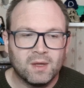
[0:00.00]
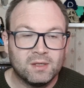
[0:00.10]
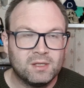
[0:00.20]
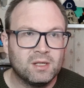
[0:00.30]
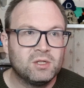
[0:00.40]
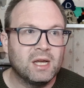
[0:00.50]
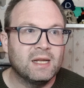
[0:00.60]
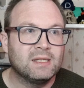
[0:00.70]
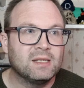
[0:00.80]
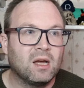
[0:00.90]
So
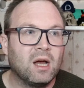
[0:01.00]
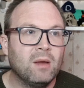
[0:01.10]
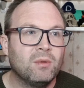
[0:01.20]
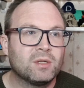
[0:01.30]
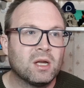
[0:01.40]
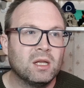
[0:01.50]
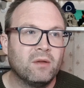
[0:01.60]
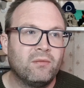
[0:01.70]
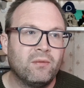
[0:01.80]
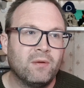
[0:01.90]
Jet, I was kind of